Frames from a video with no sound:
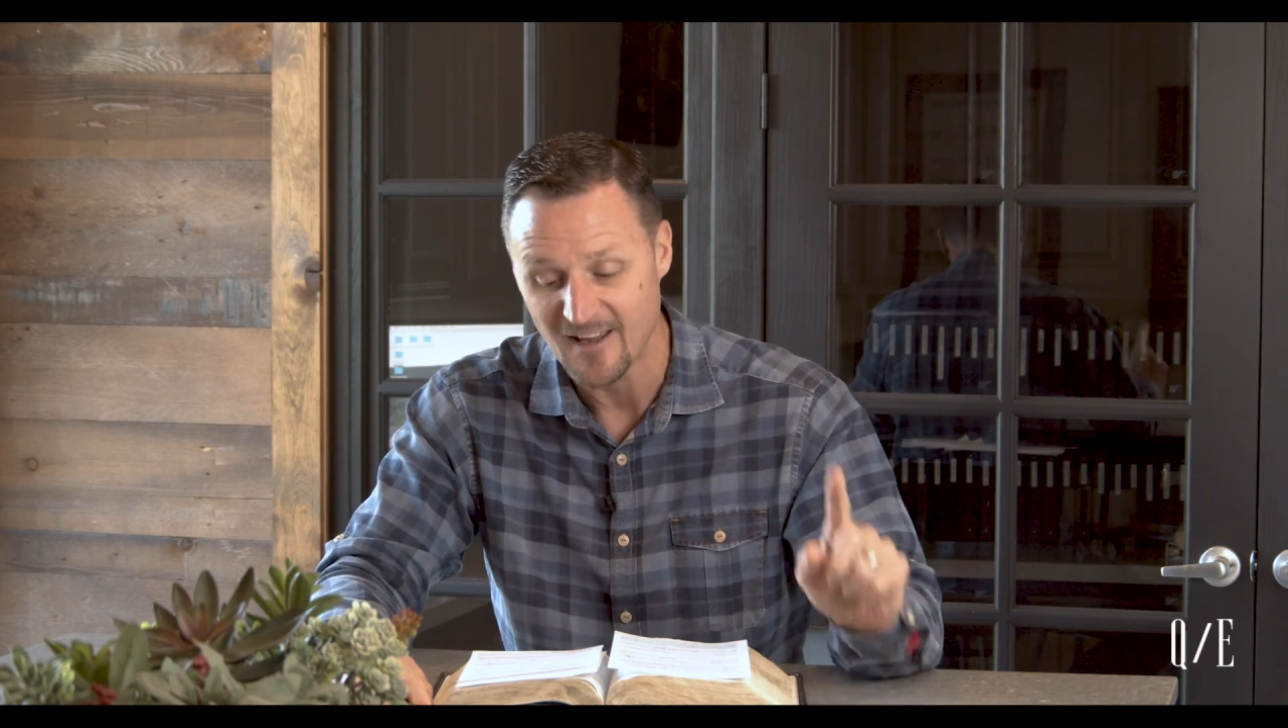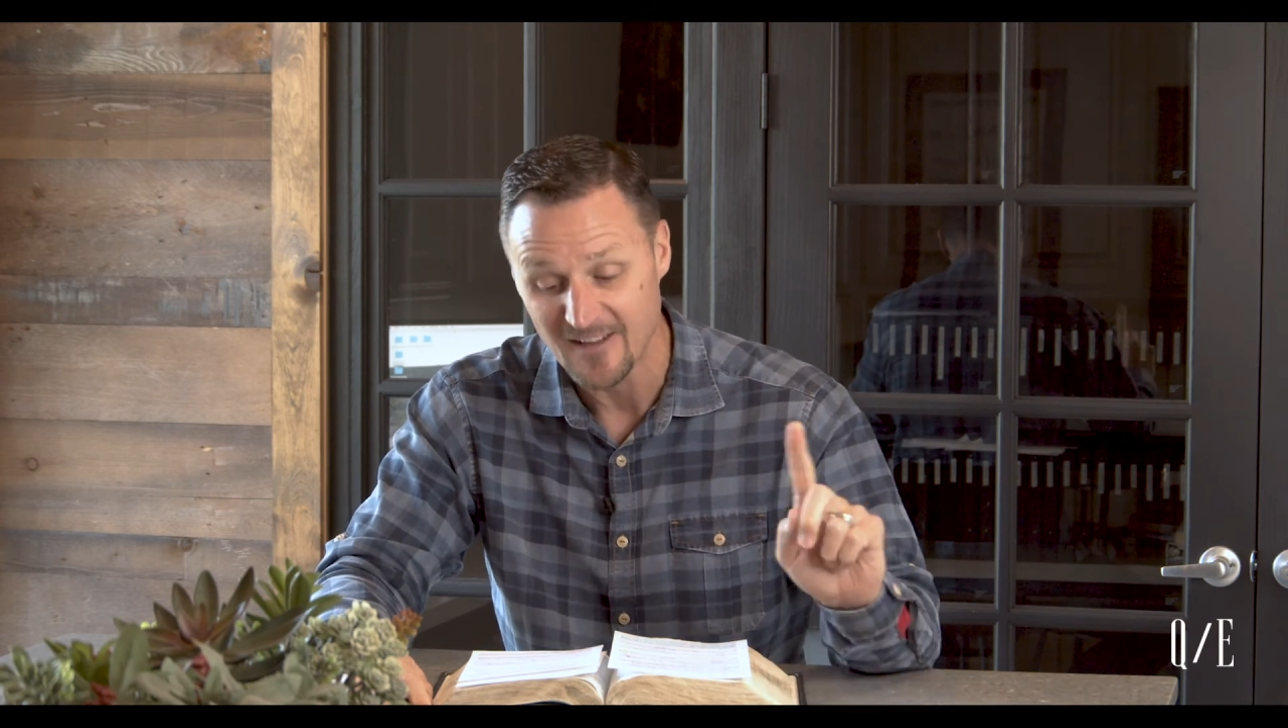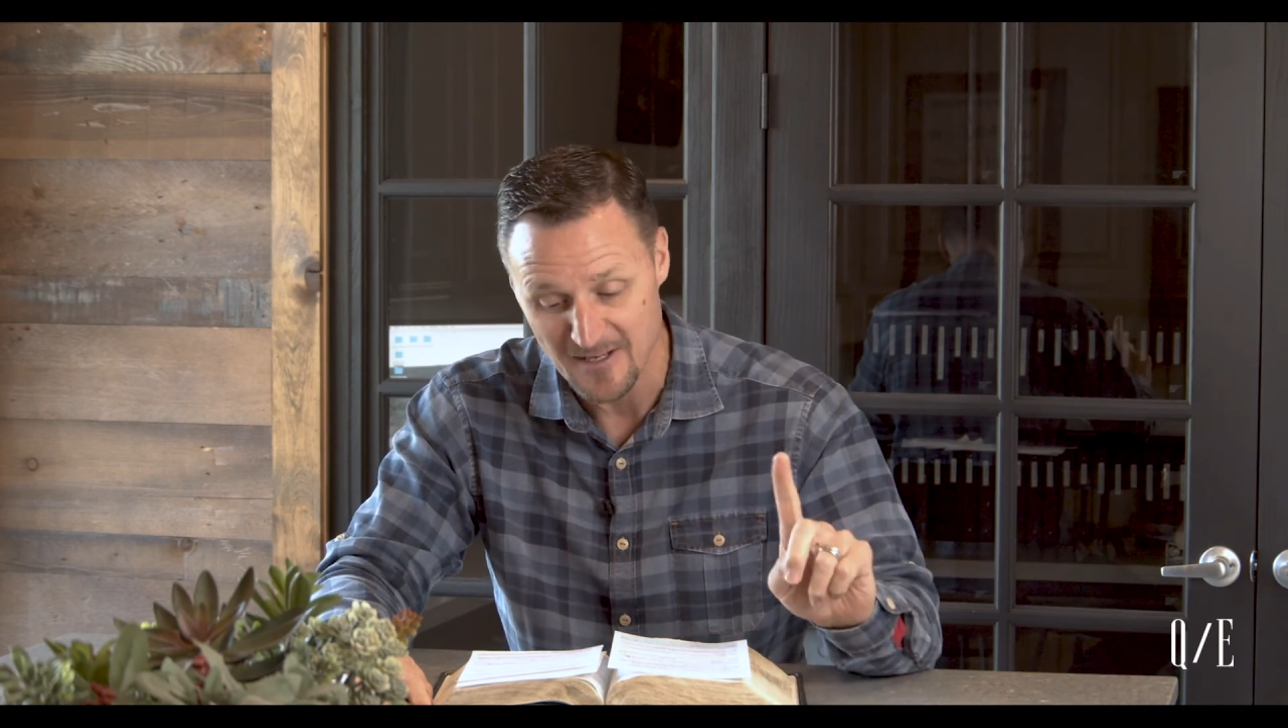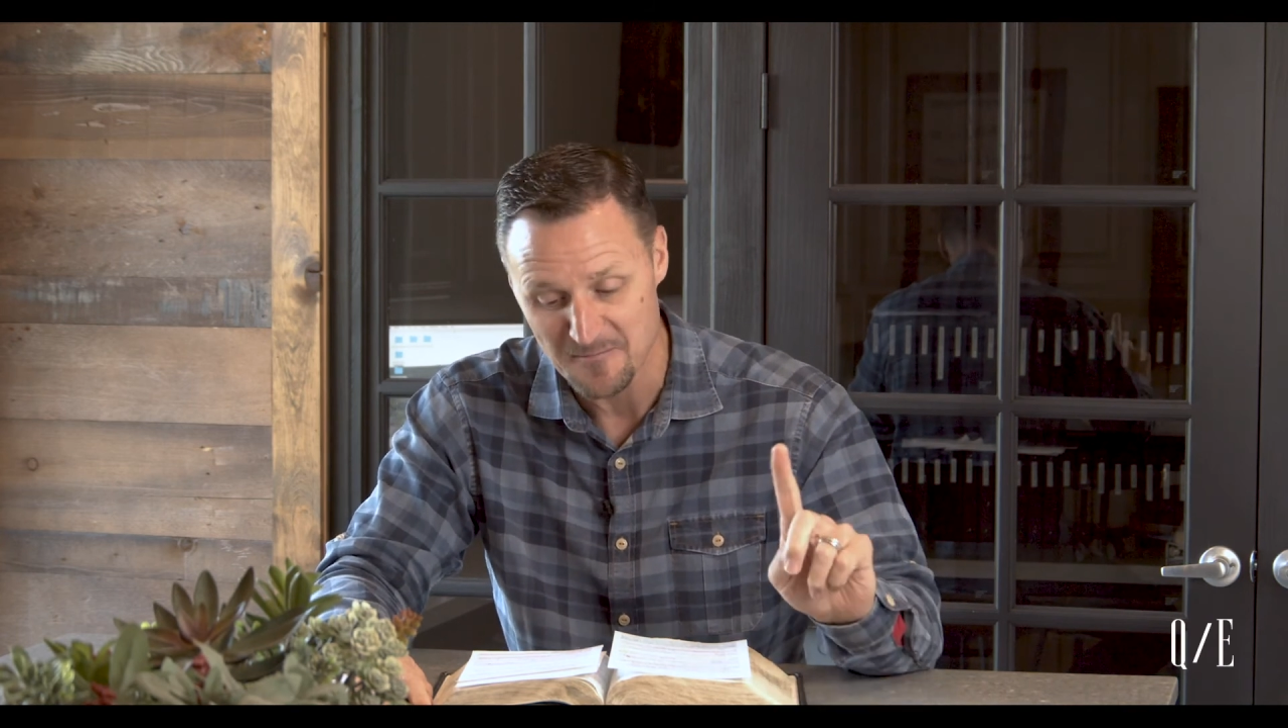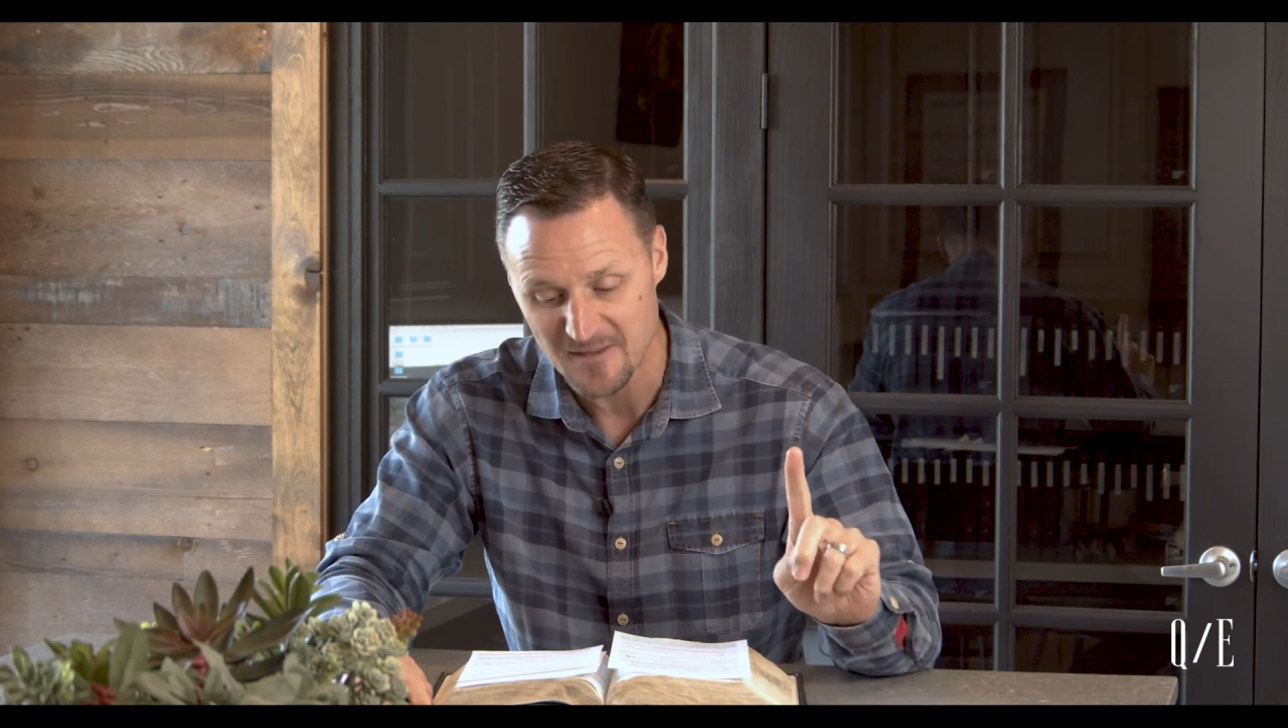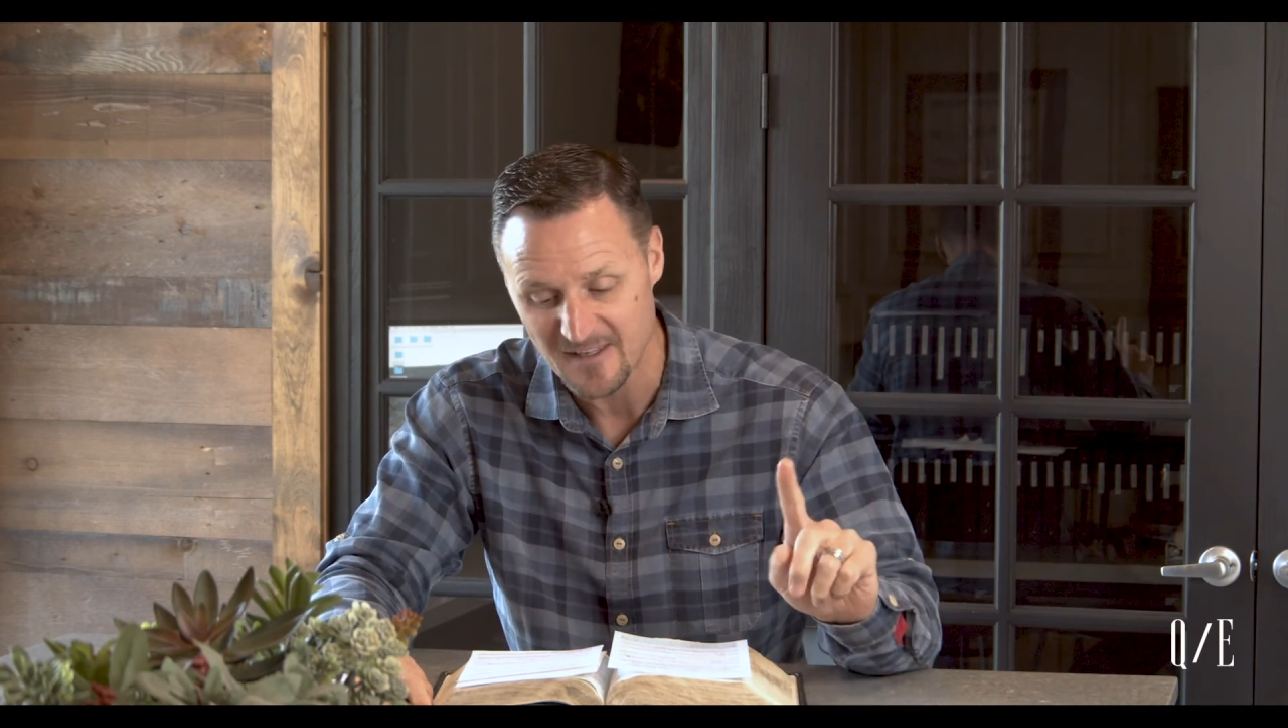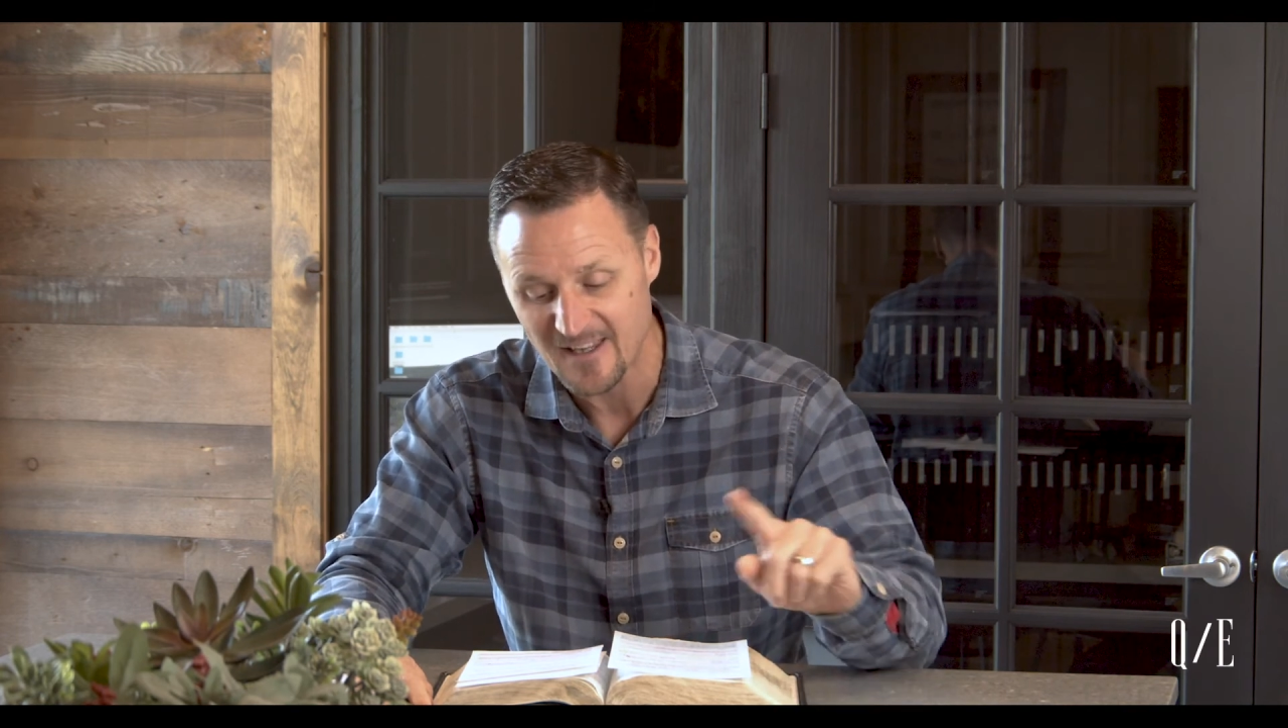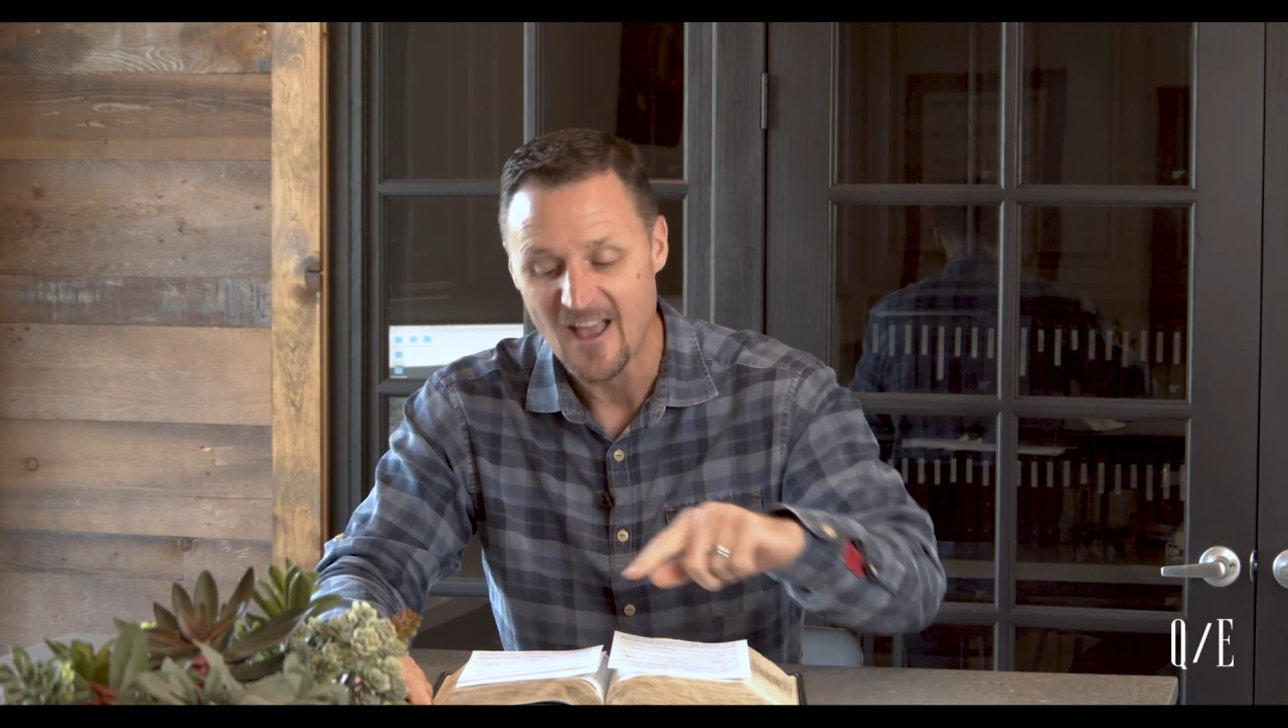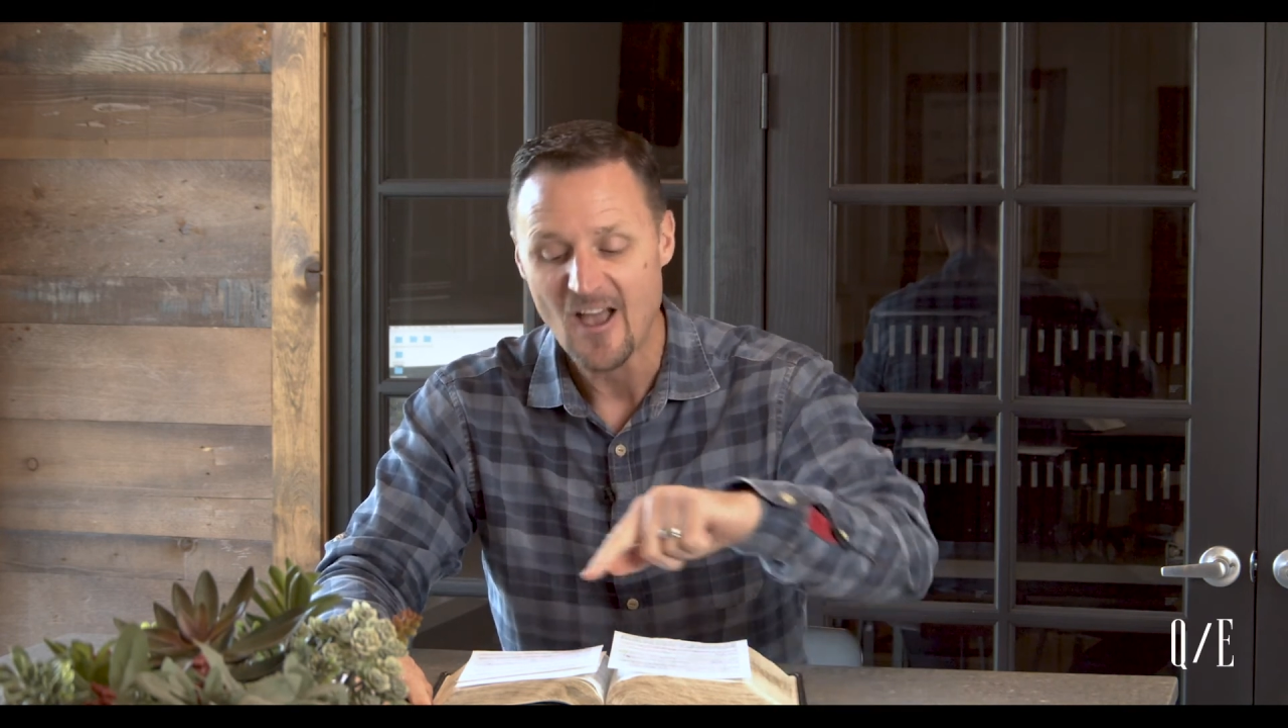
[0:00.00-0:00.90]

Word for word: Timothy,